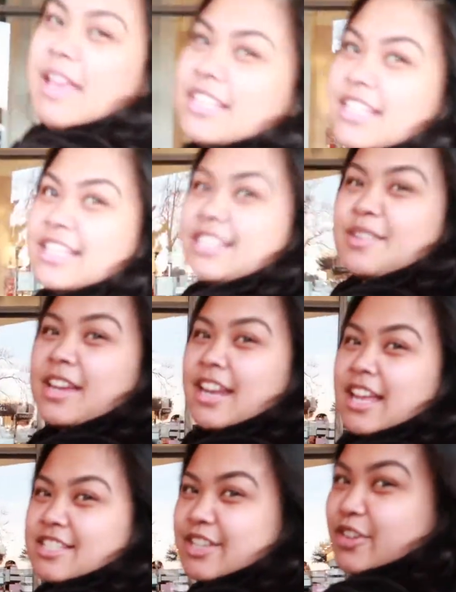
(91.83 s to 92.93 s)
Macy's. We're
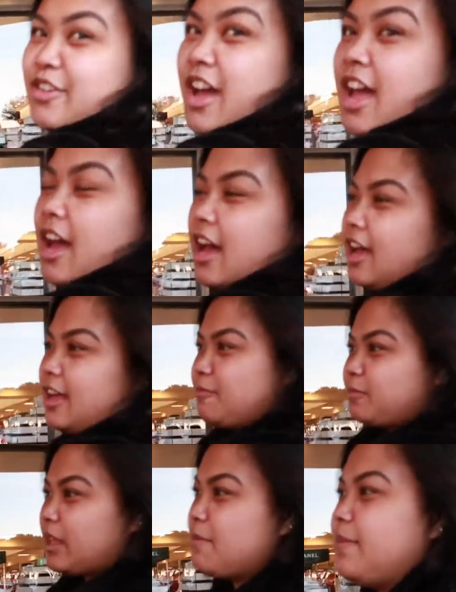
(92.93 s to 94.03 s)
gonna do um,
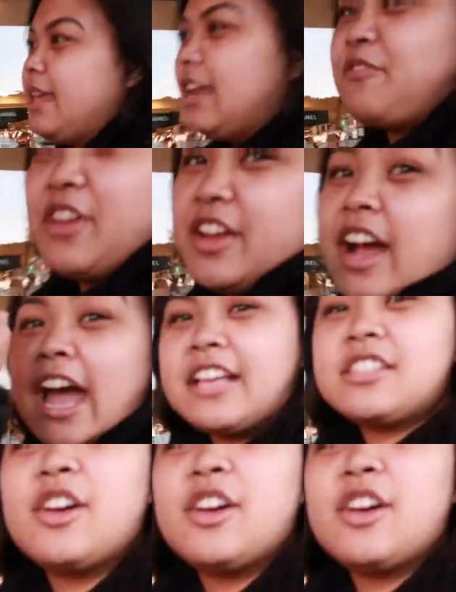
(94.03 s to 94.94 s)
a meetup for you guys.